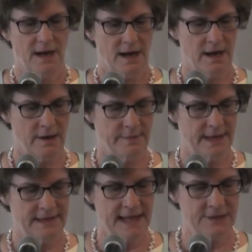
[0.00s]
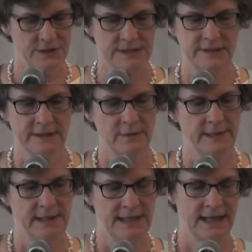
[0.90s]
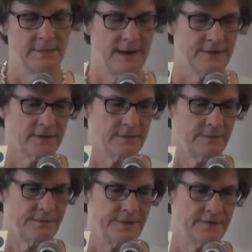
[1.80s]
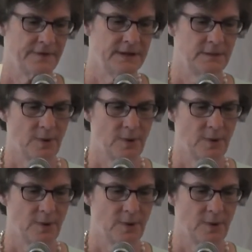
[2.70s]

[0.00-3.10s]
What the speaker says: And then just a little bit again about the funding